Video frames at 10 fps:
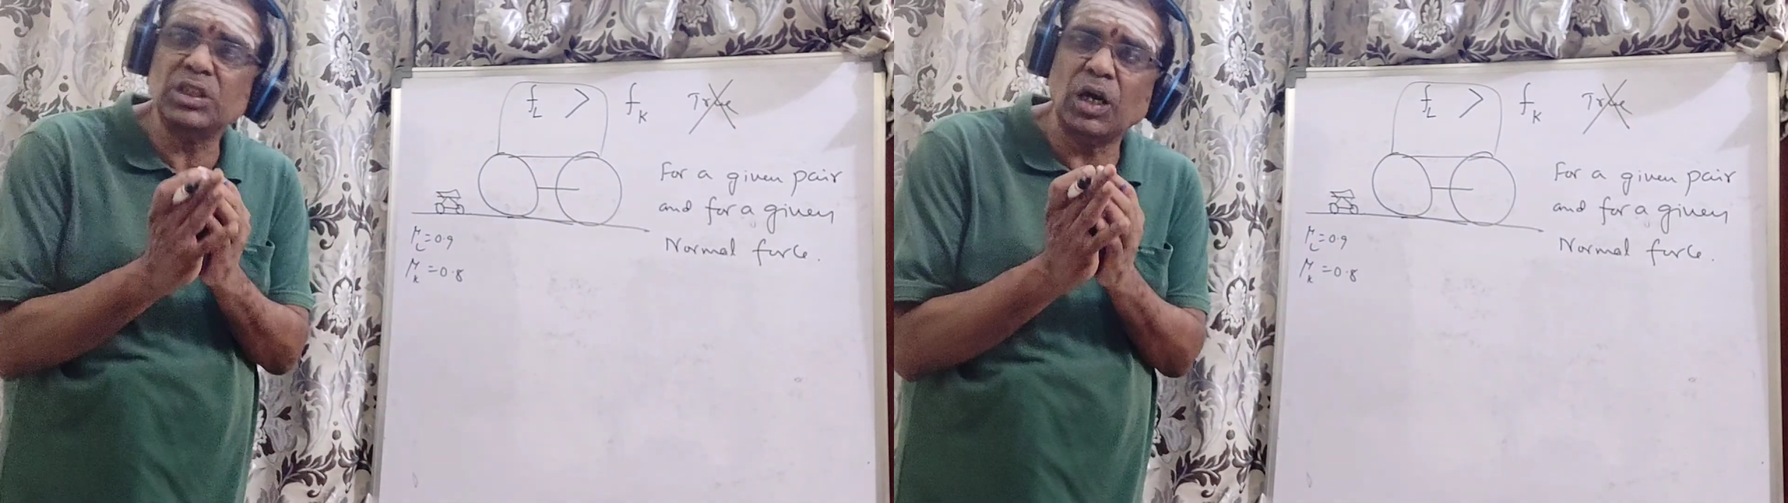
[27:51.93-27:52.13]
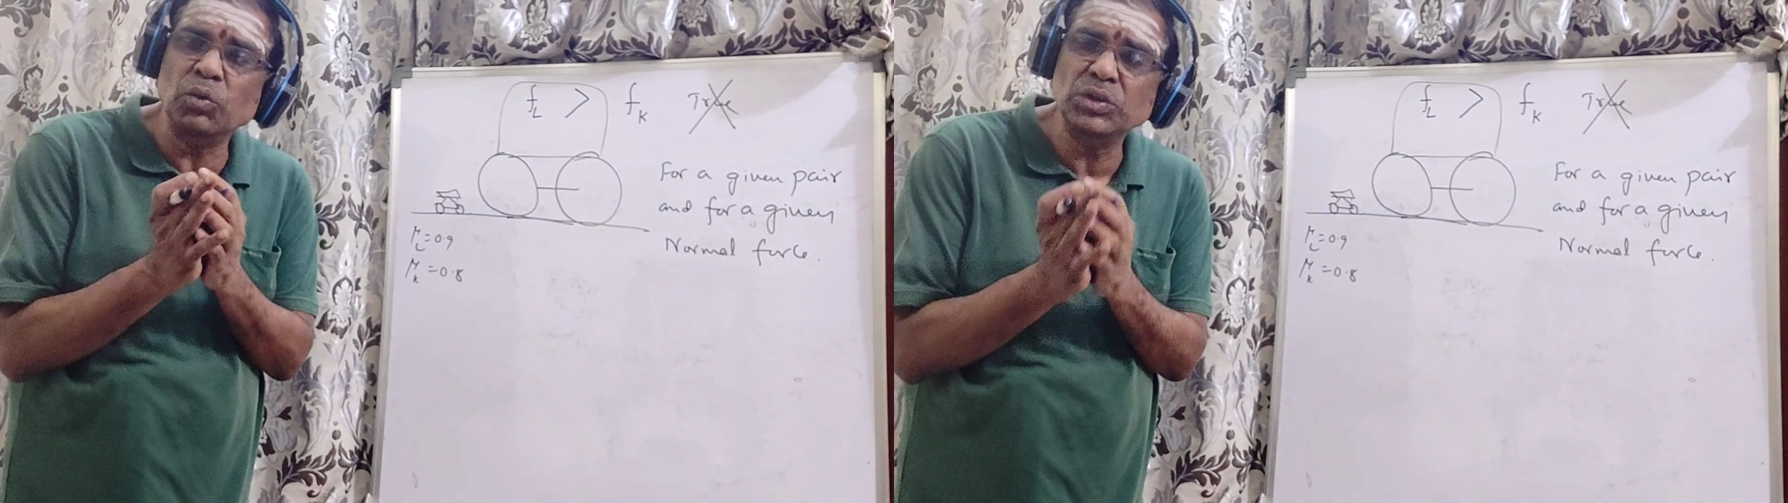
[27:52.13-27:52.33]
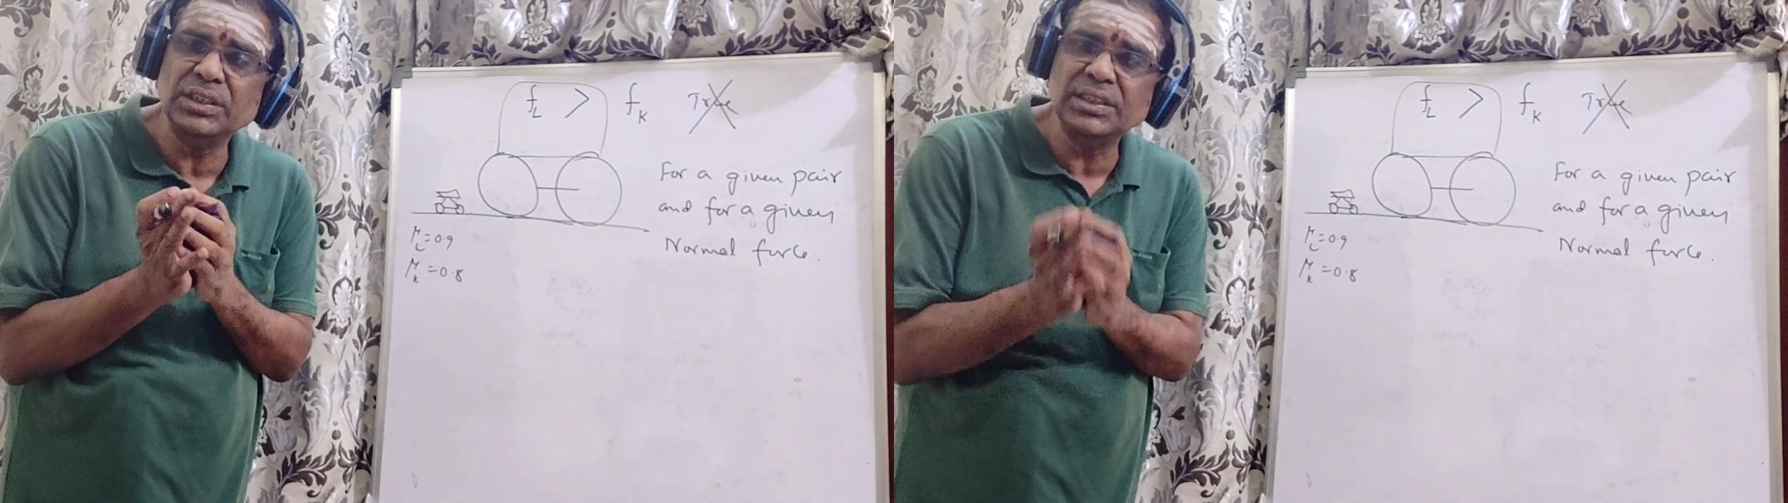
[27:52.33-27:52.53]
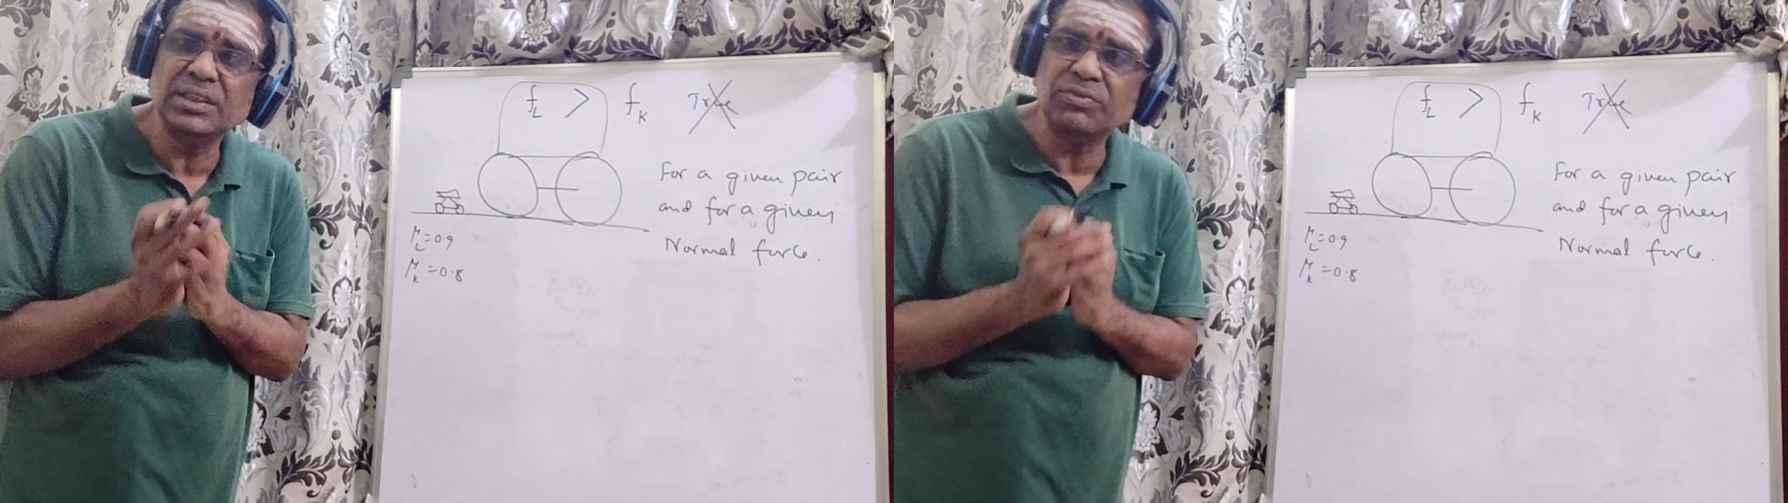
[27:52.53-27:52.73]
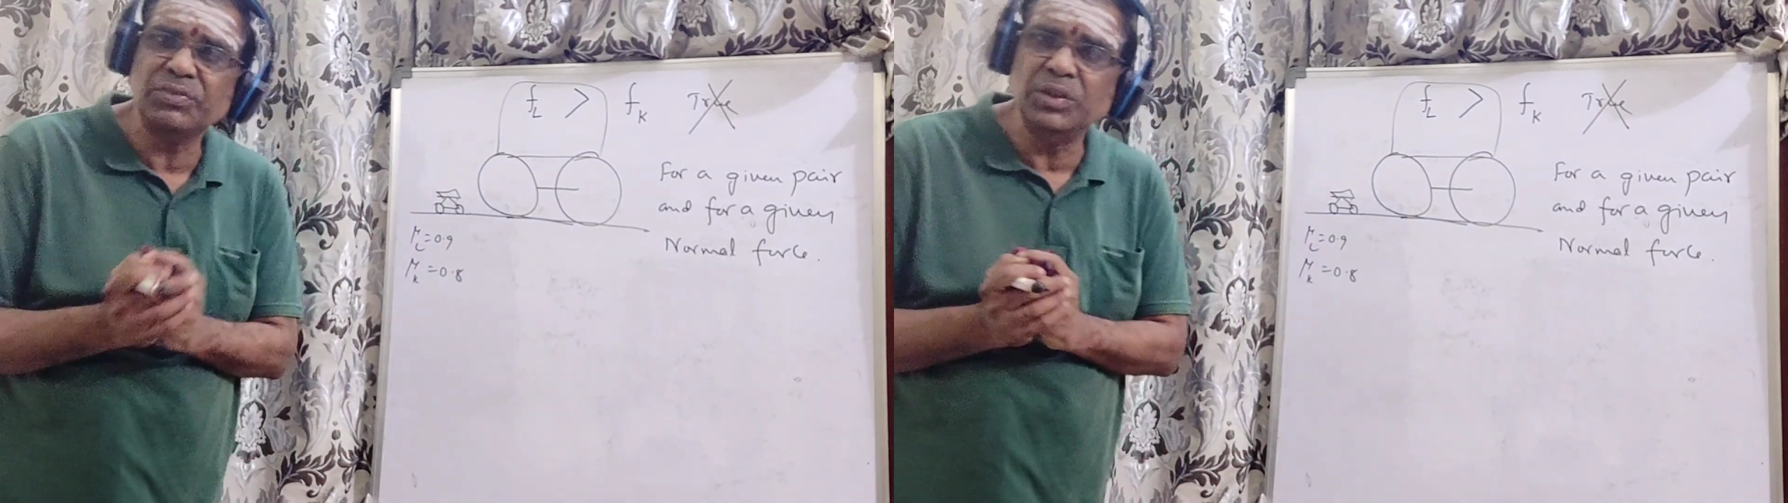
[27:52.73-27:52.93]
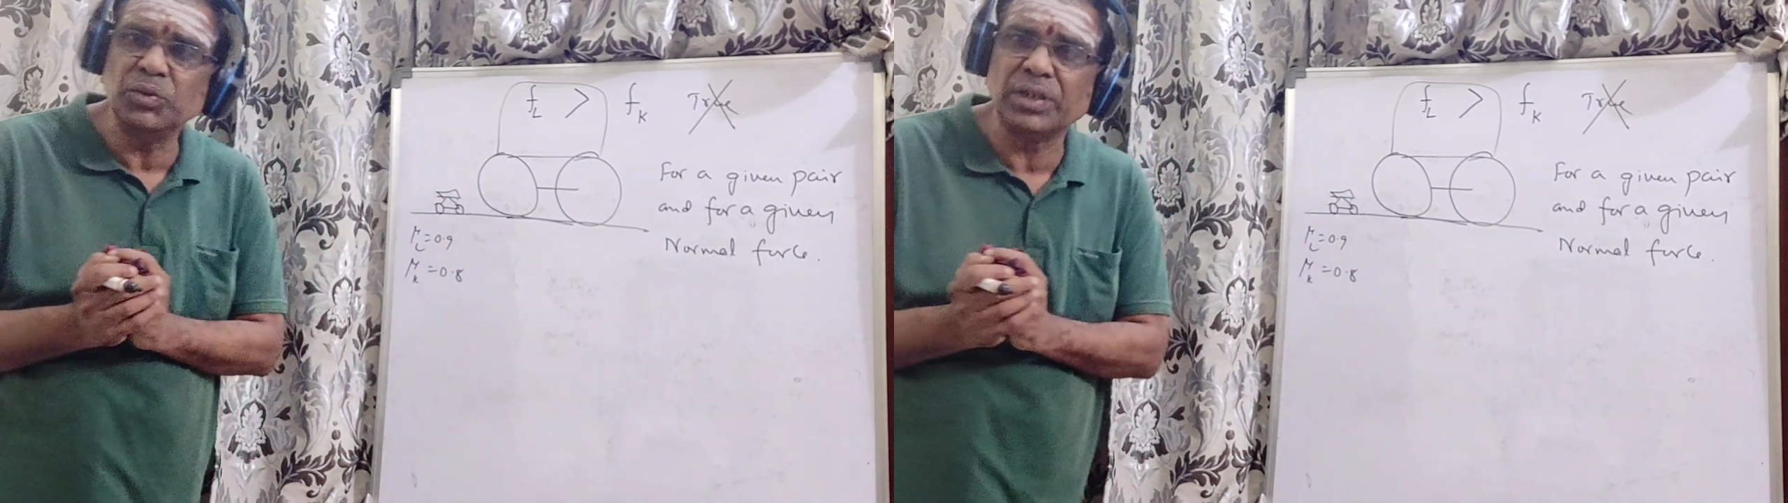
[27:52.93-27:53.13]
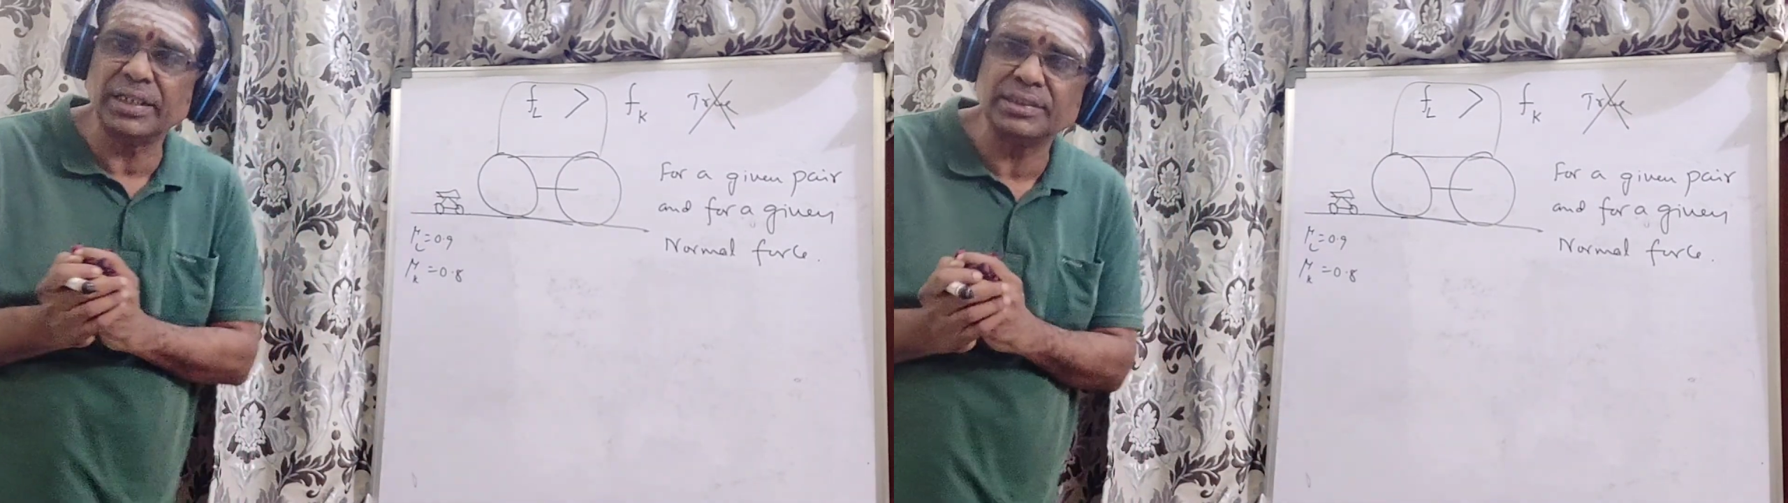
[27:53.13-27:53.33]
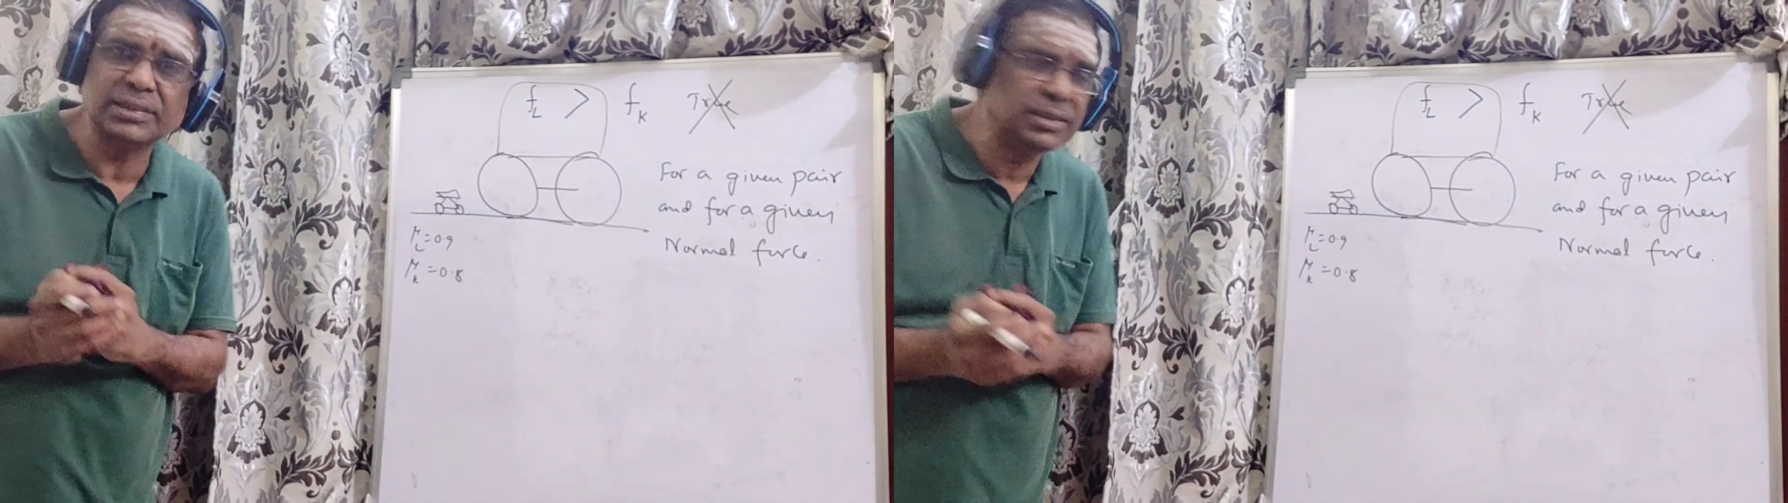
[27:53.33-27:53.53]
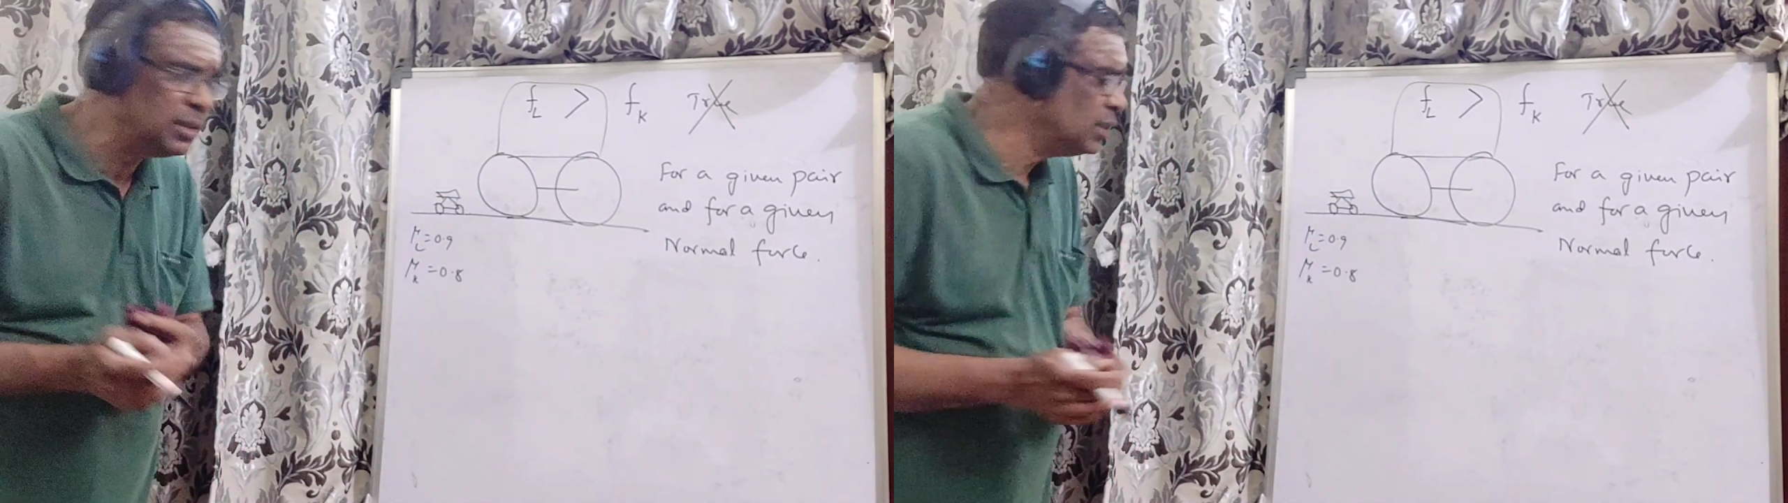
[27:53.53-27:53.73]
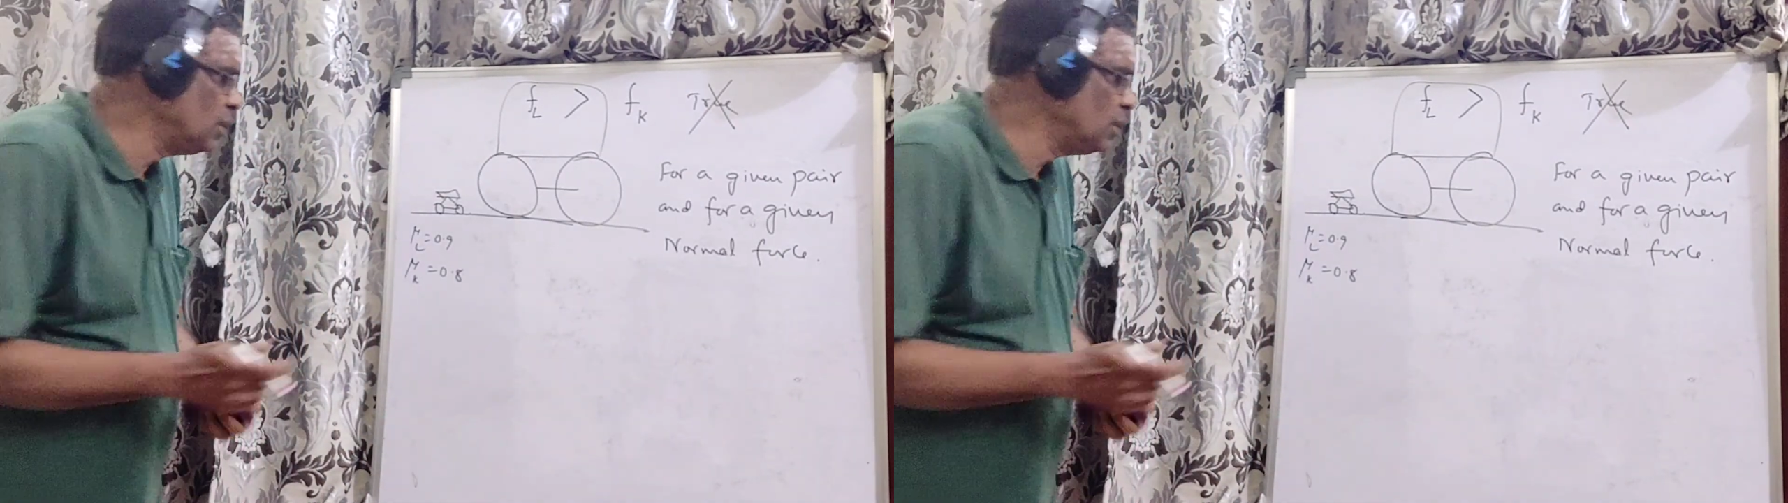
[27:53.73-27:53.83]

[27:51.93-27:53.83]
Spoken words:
thousands of newtons.